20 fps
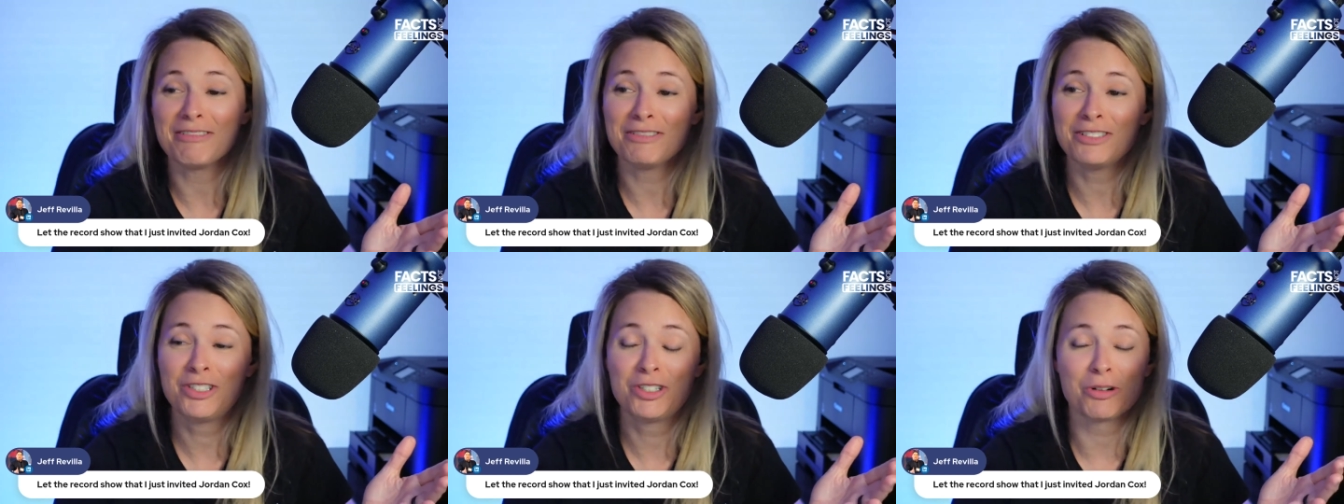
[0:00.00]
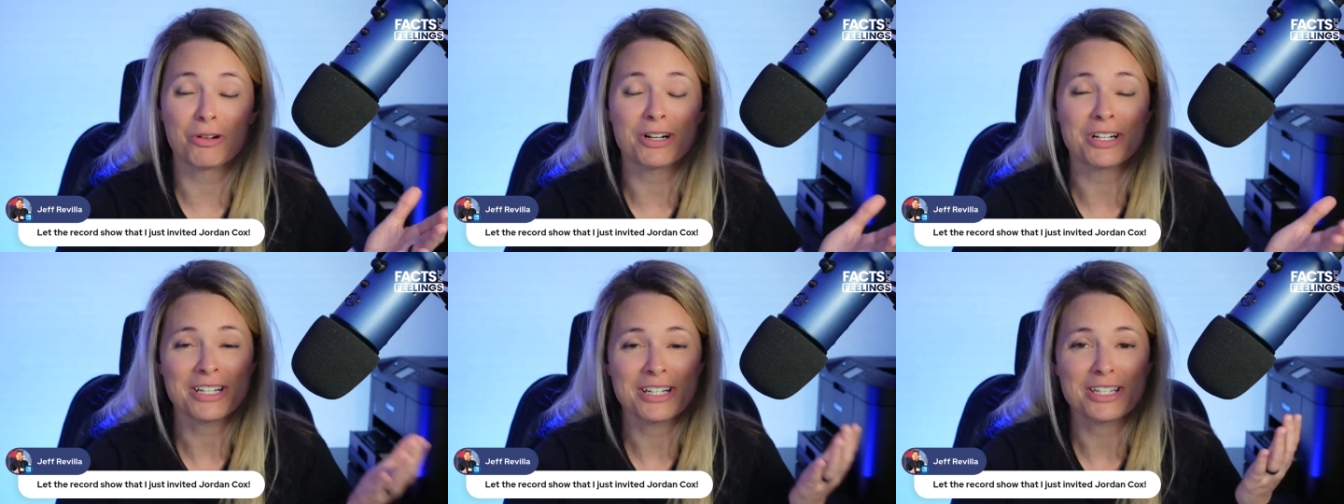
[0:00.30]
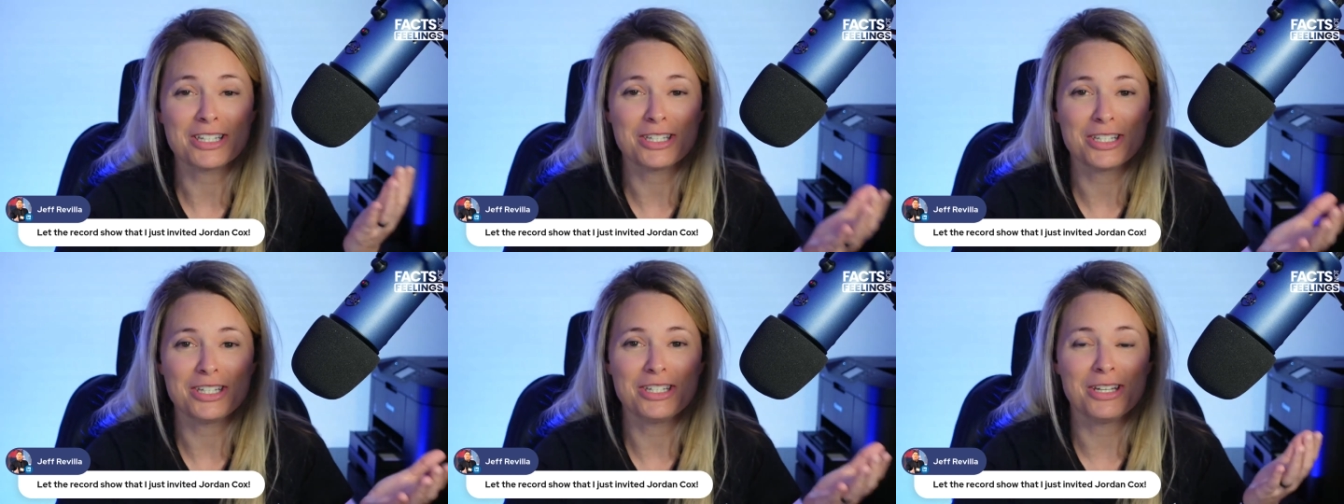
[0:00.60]
Jordan,
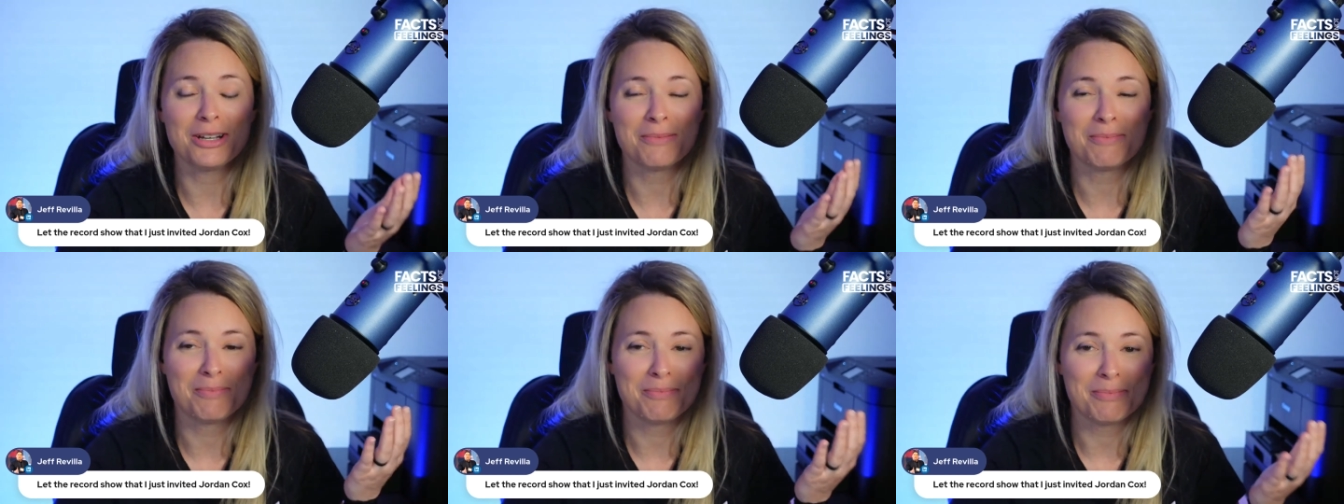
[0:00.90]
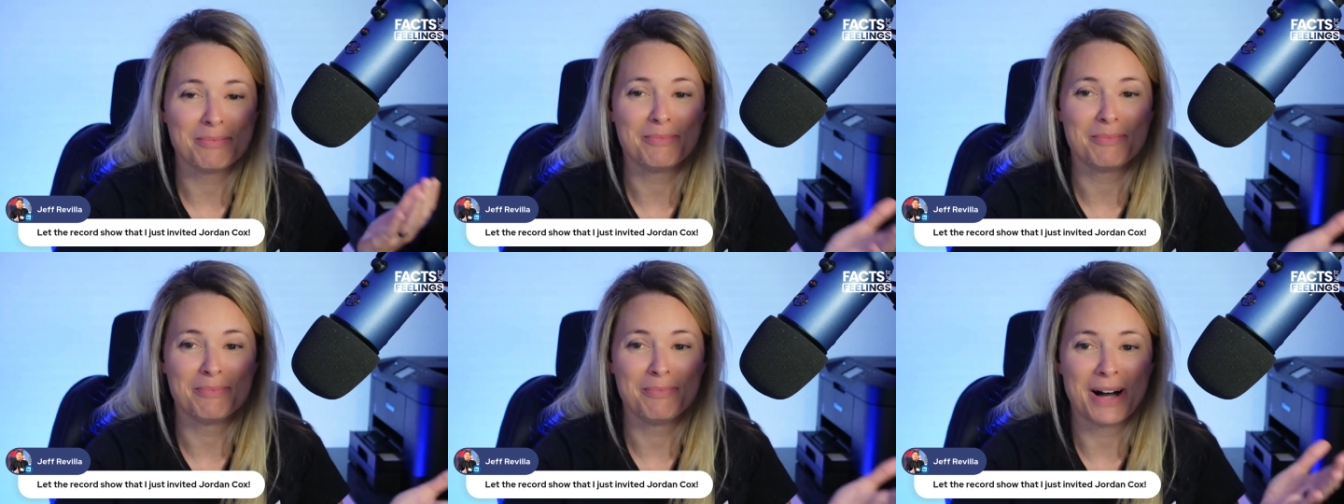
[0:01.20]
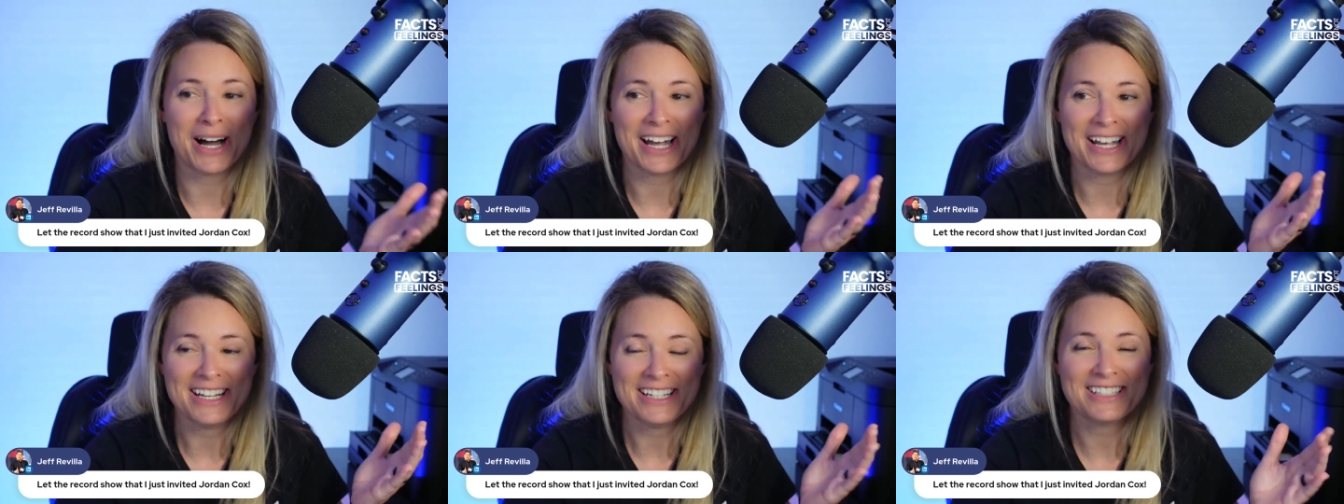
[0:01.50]
you
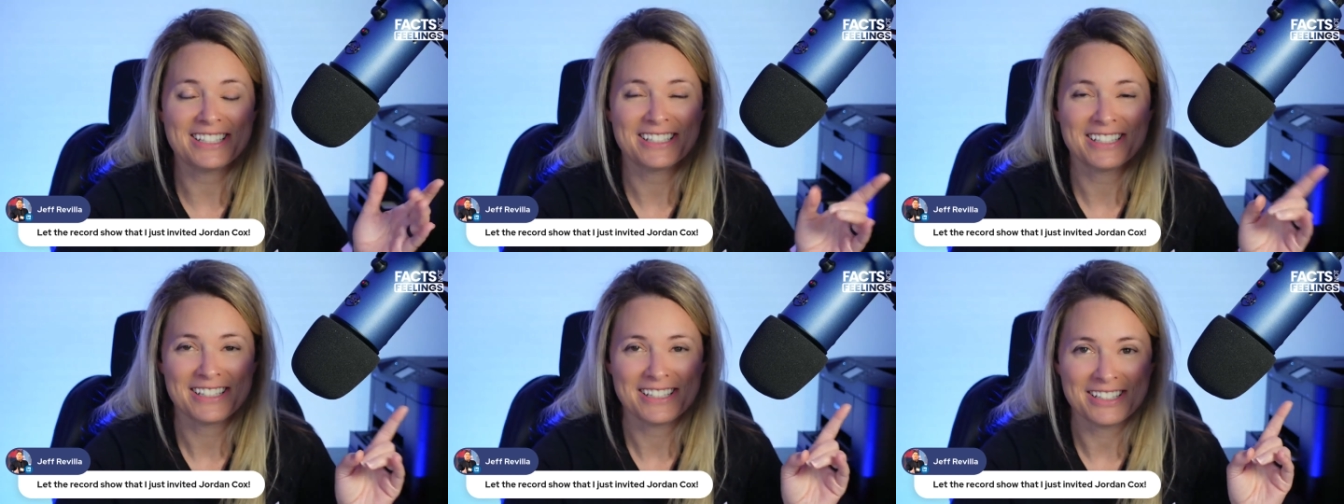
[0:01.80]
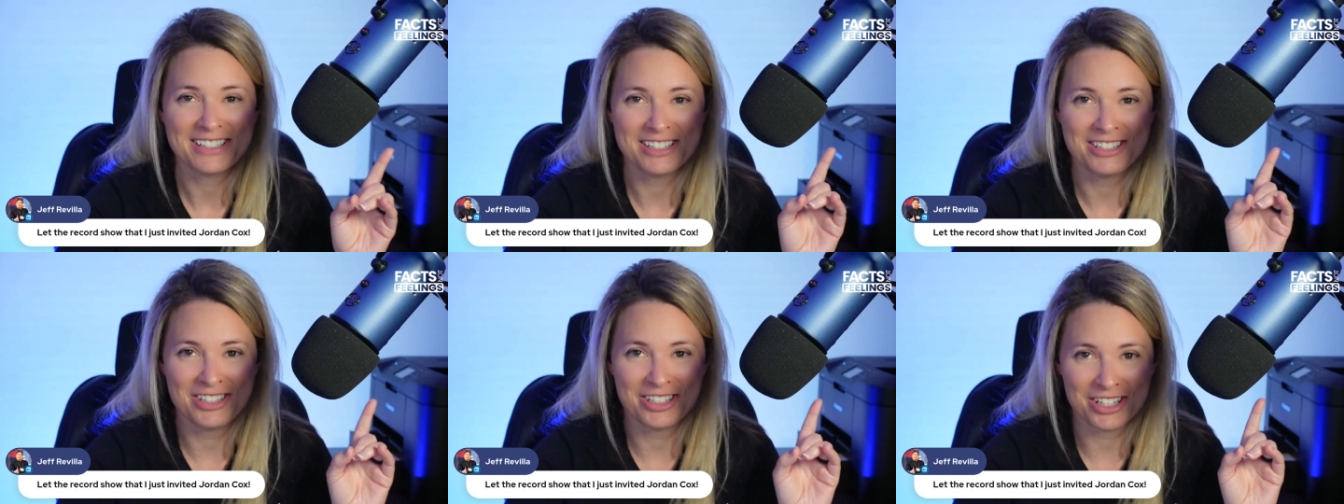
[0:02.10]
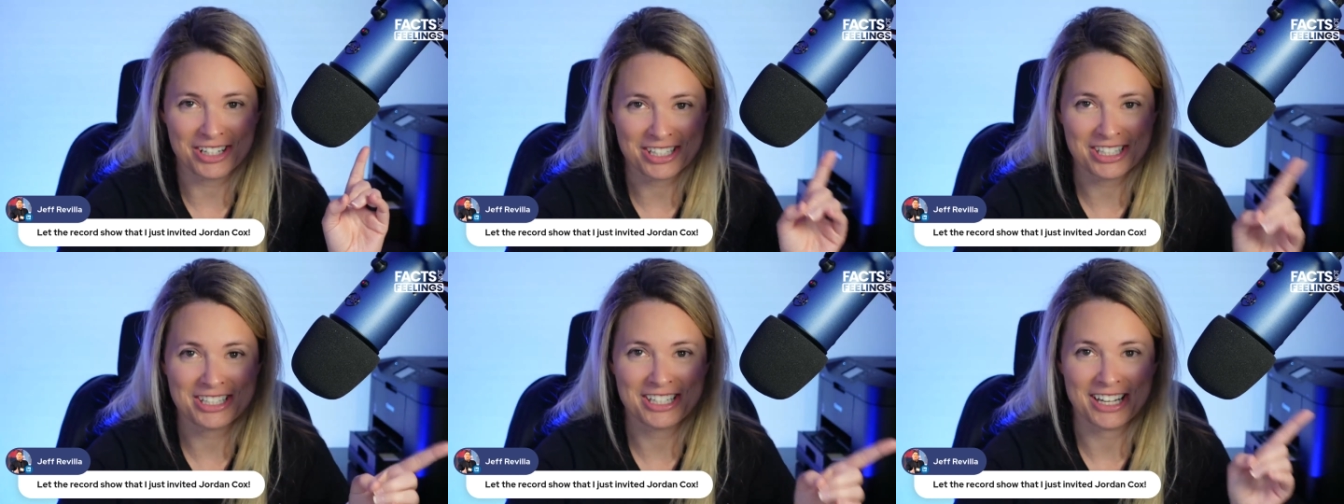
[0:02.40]
might
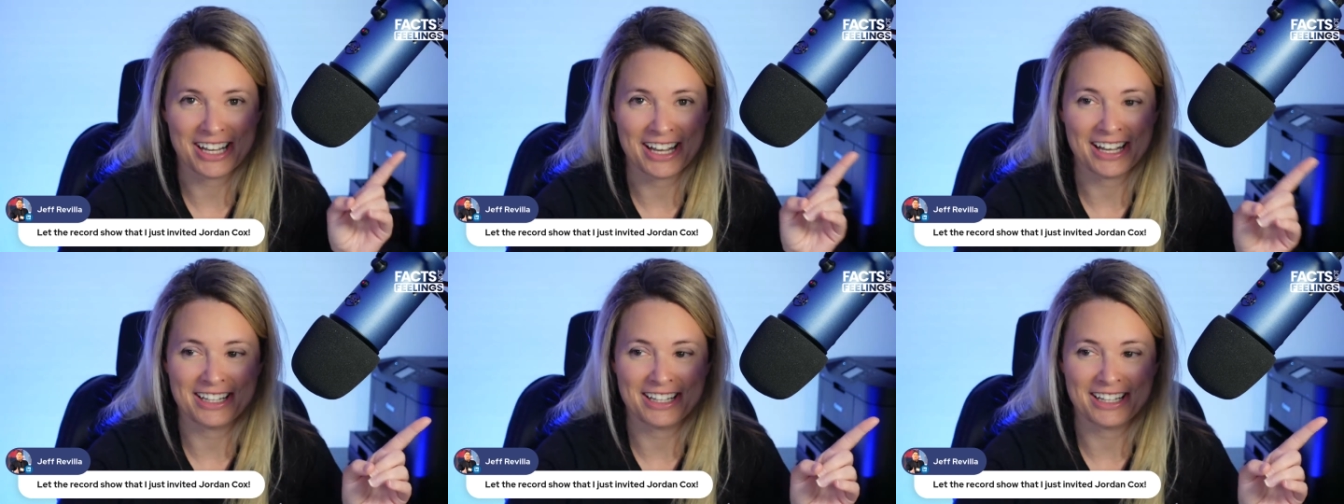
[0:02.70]
just,